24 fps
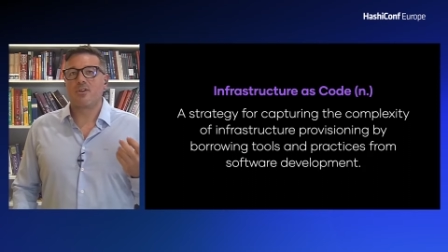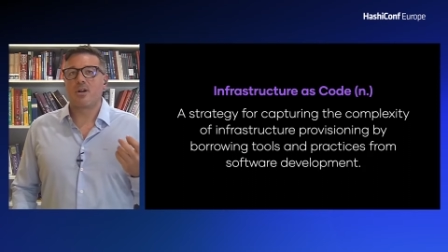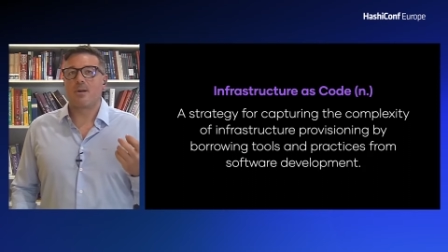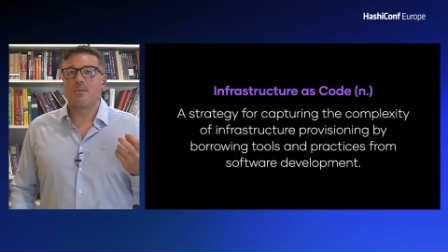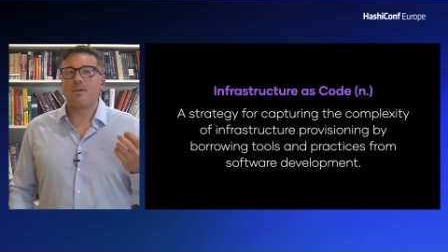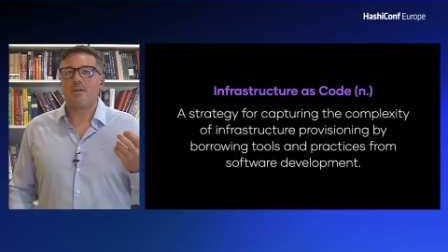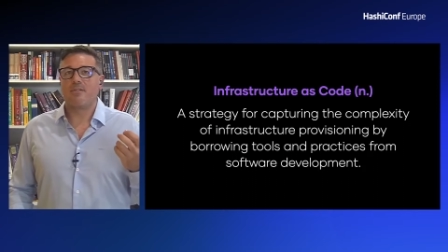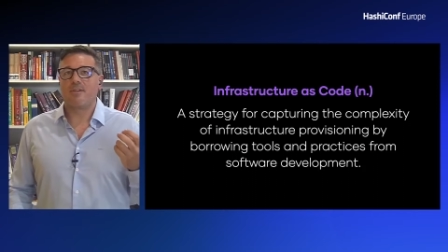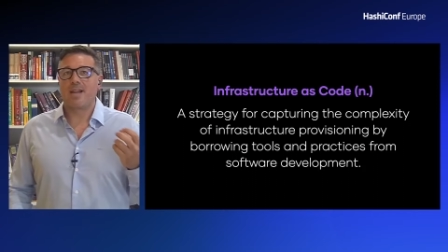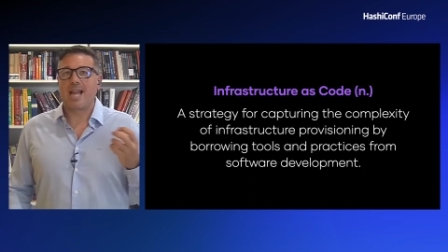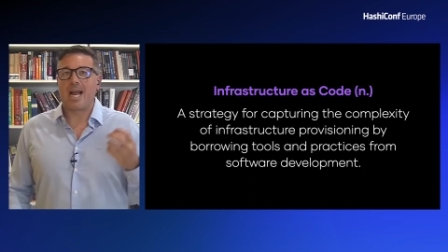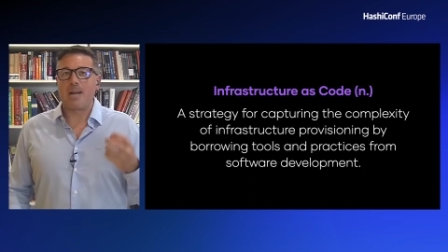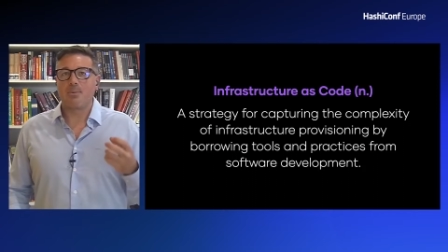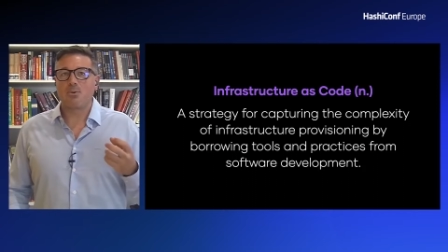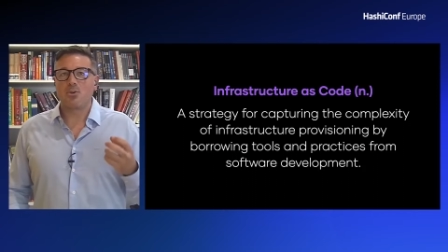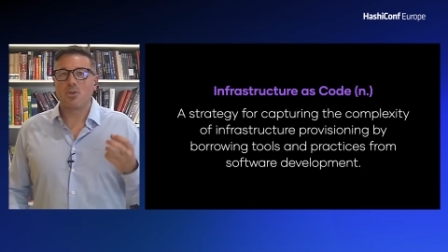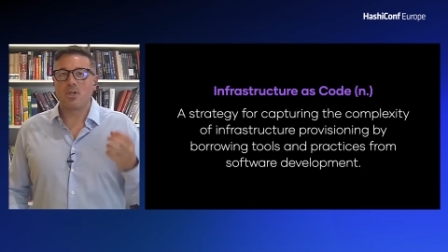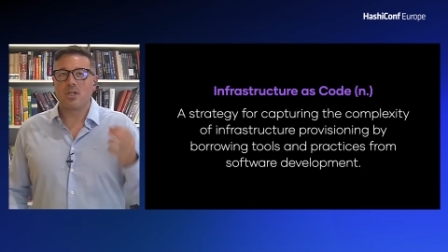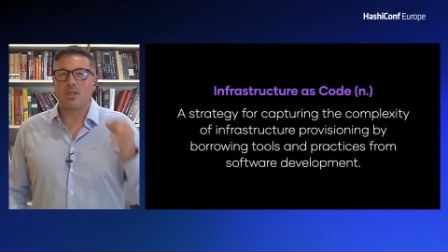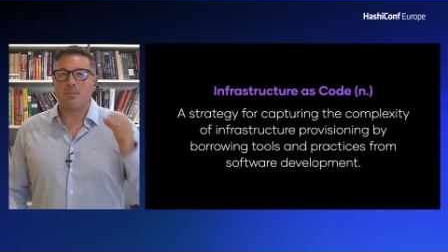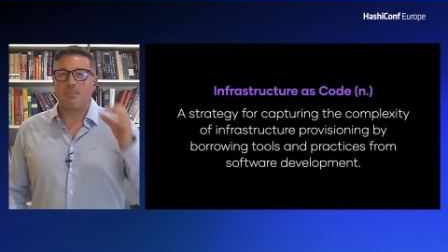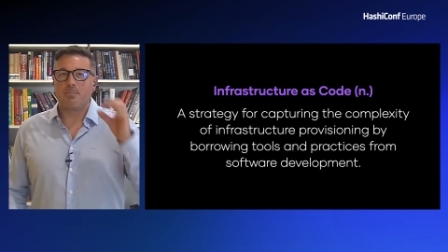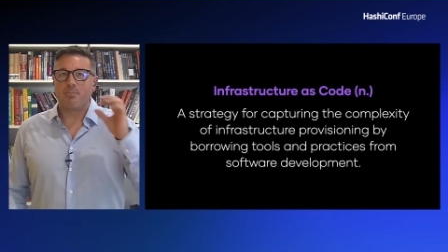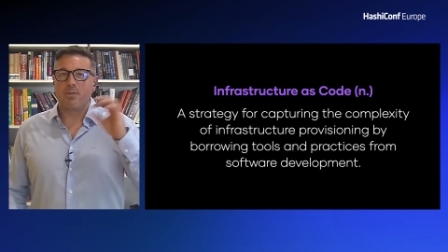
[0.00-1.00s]
co-
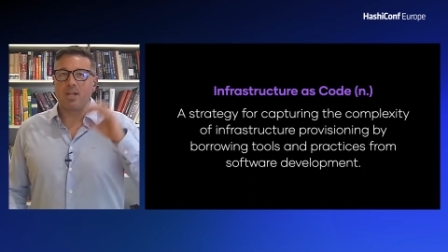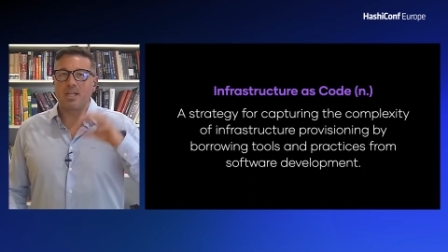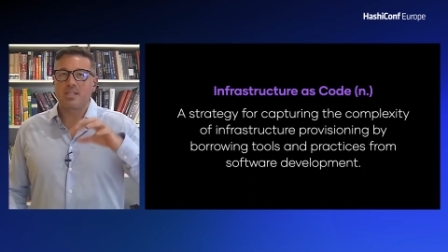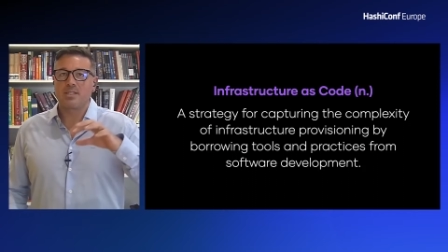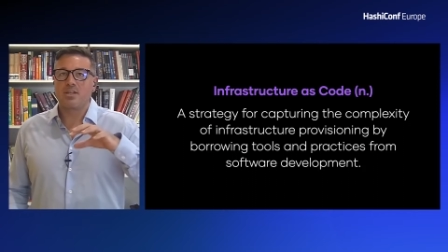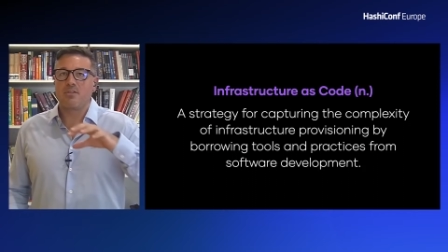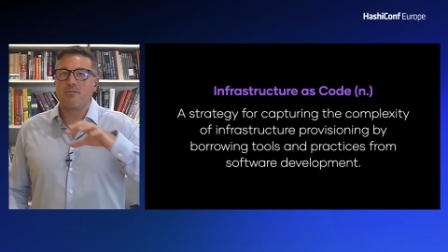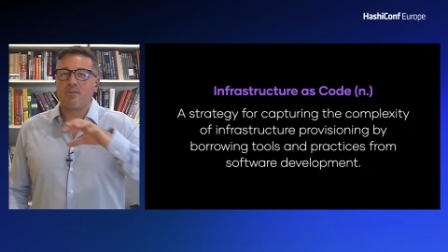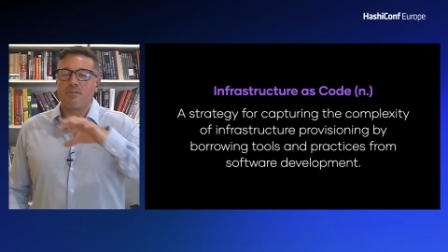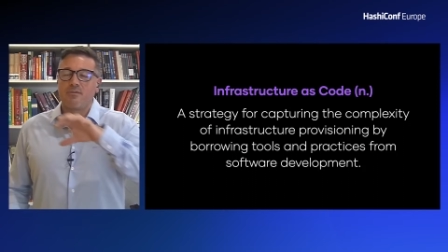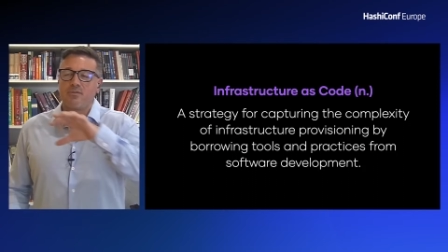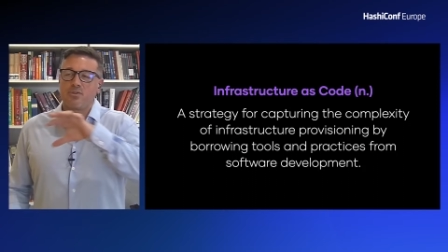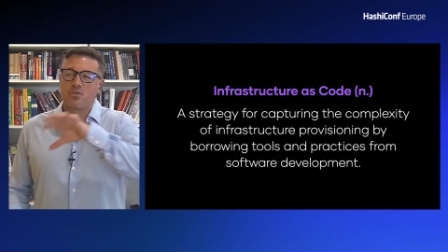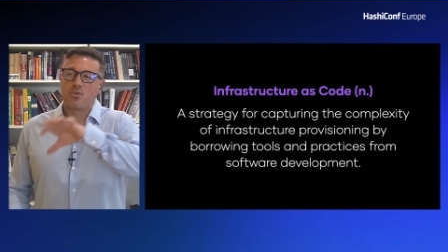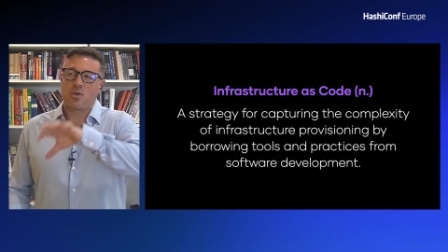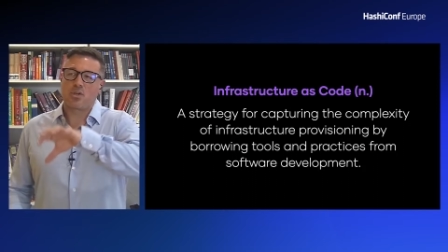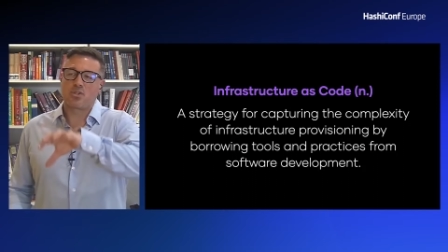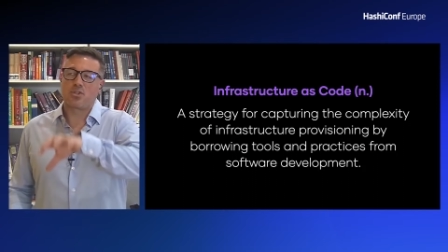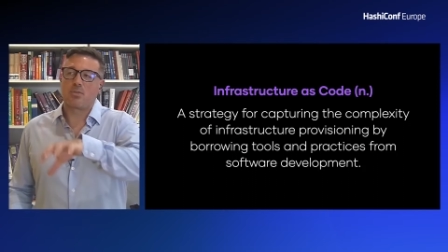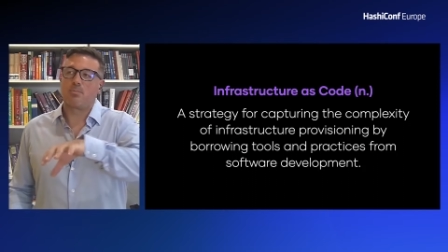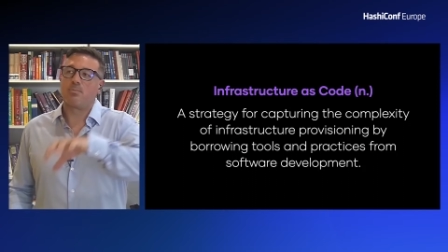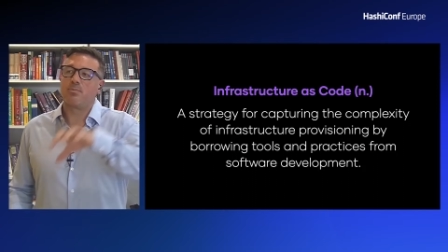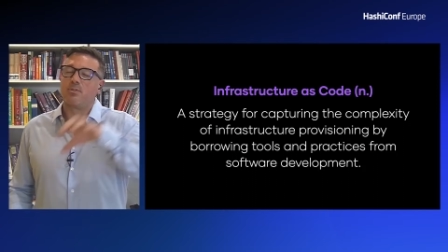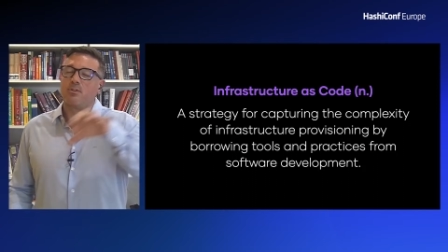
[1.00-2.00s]
capturing complexity of
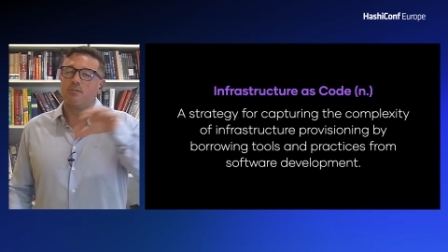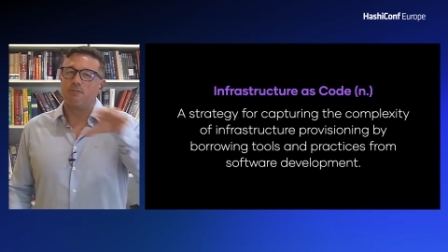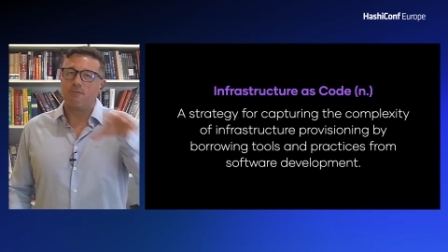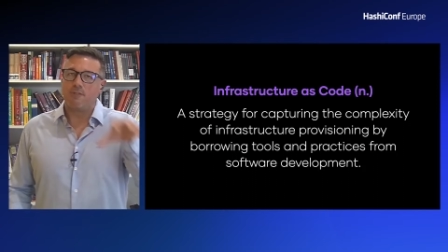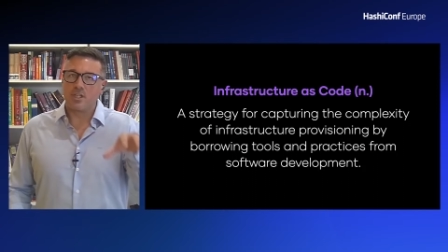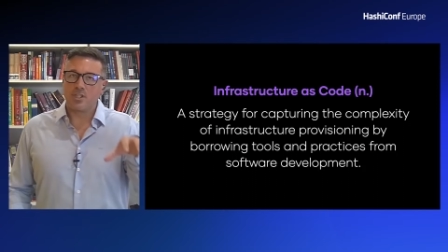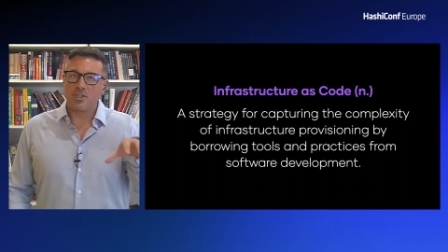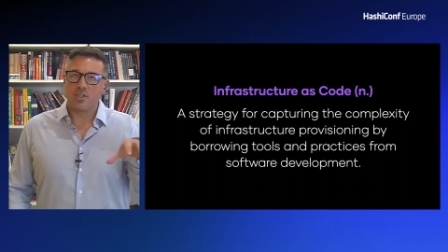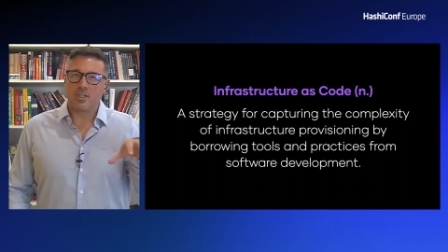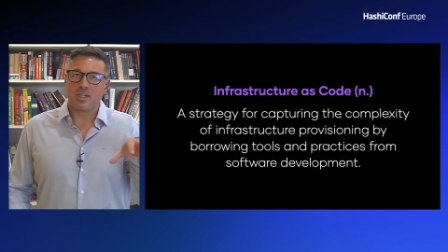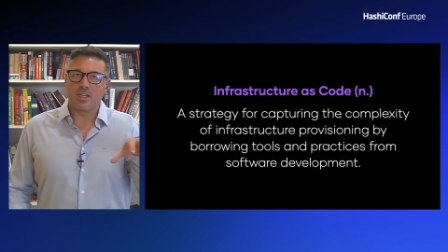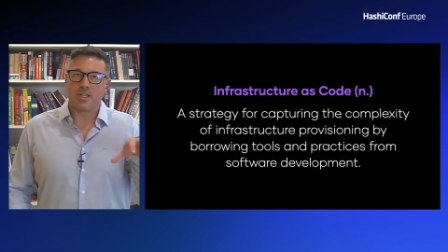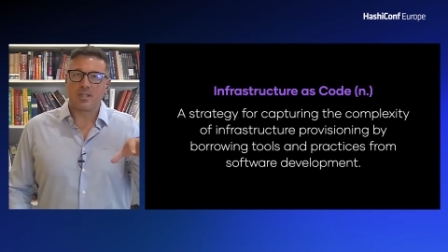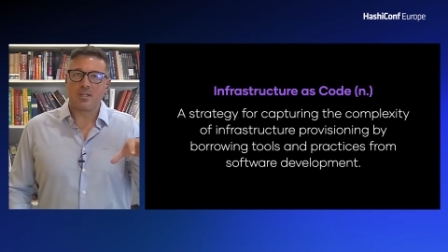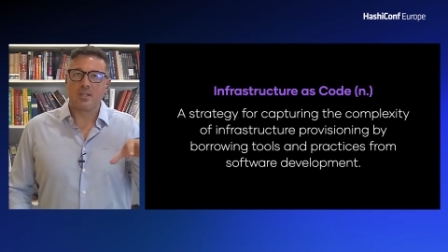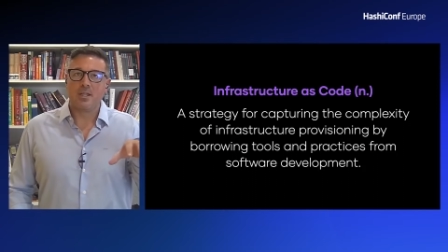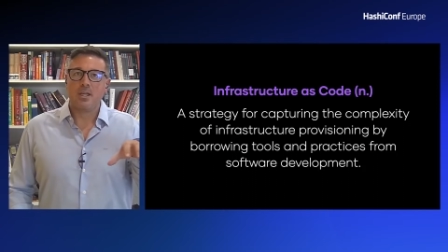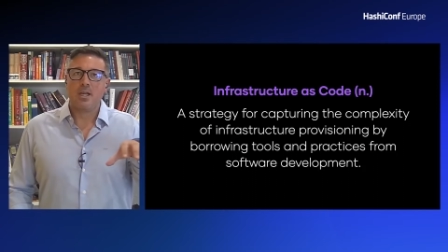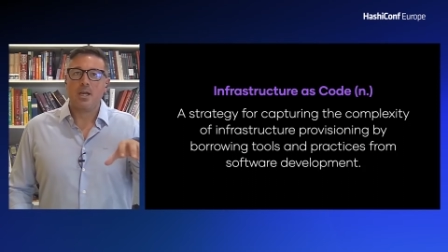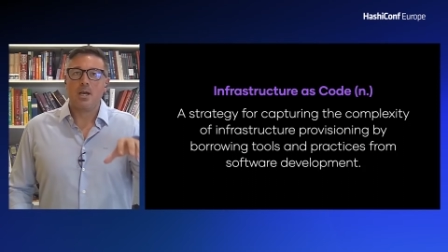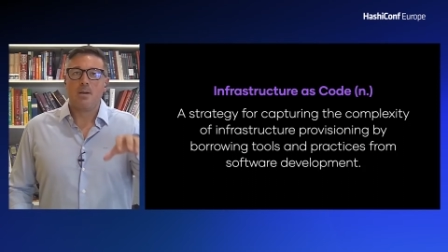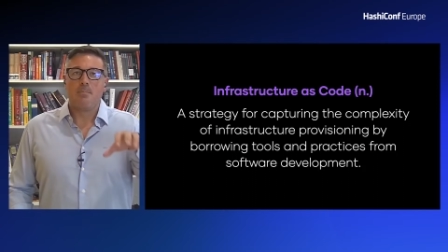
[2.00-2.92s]
infrastructure provisioning